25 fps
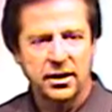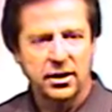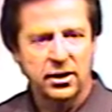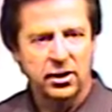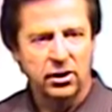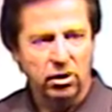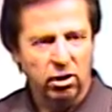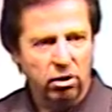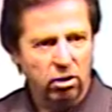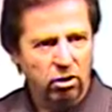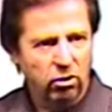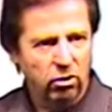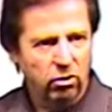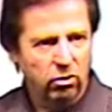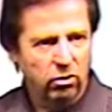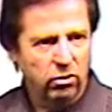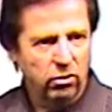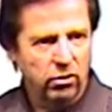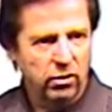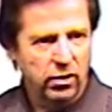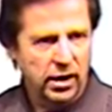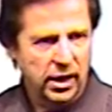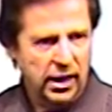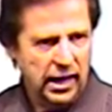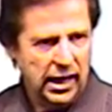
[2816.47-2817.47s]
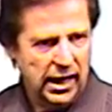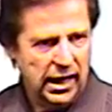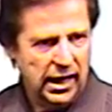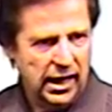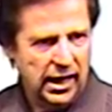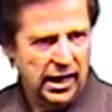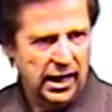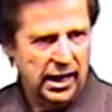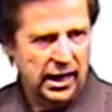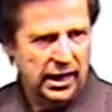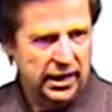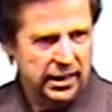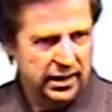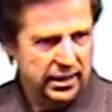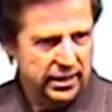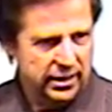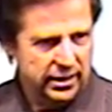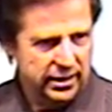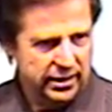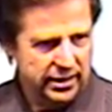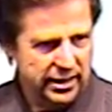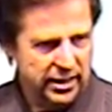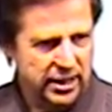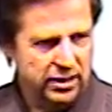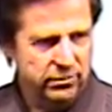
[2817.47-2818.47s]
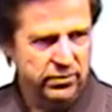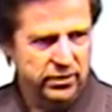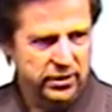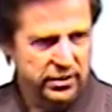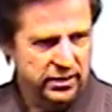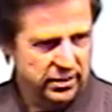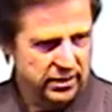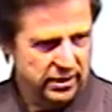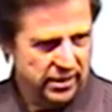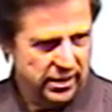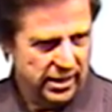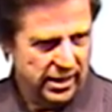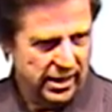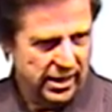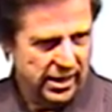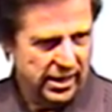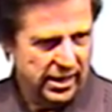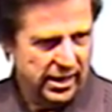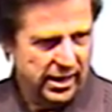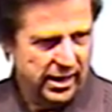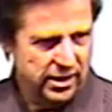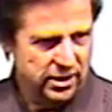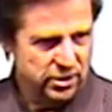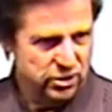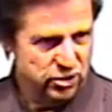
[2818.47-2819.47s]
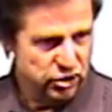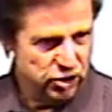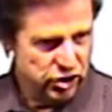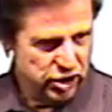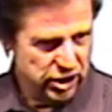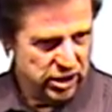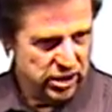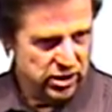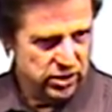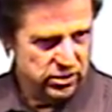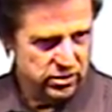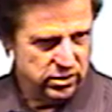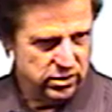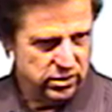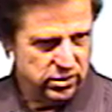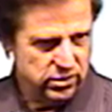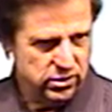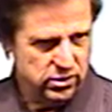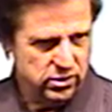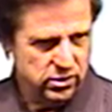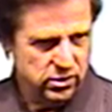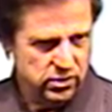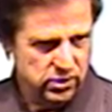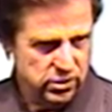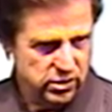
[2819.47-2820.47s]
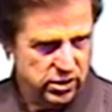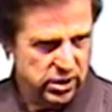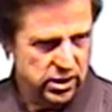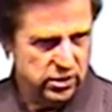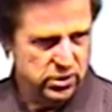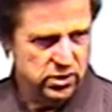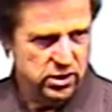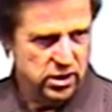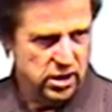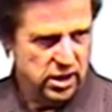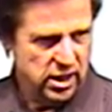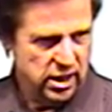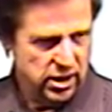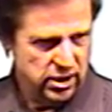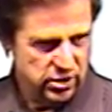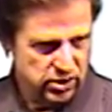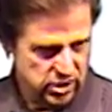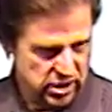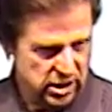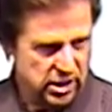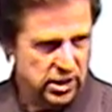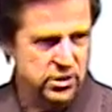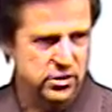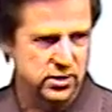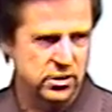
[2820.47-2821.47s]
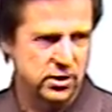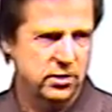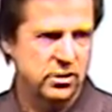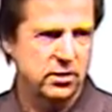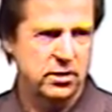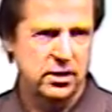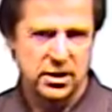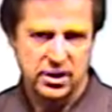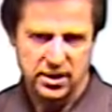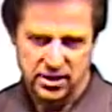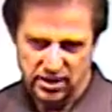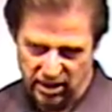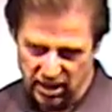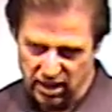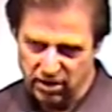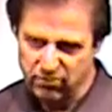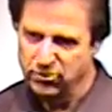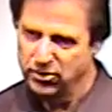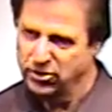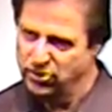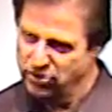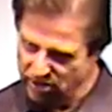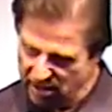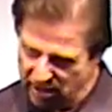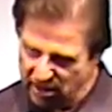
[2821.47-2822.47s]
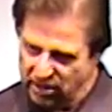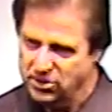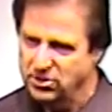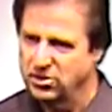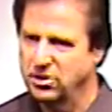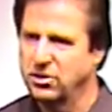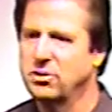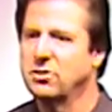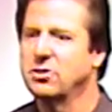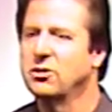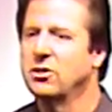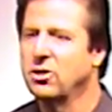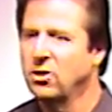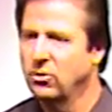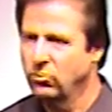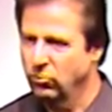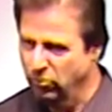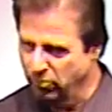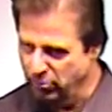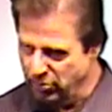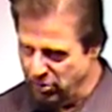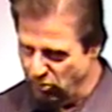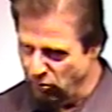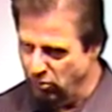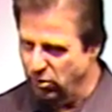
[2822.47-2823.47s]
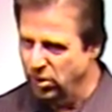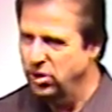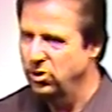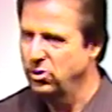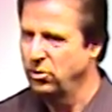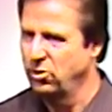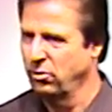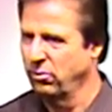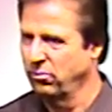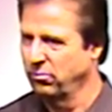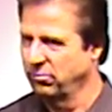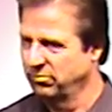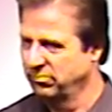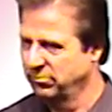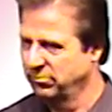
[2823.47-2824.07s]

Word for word: Lo, I, even I, Jesus, says Jesus, even Jesus will be with you.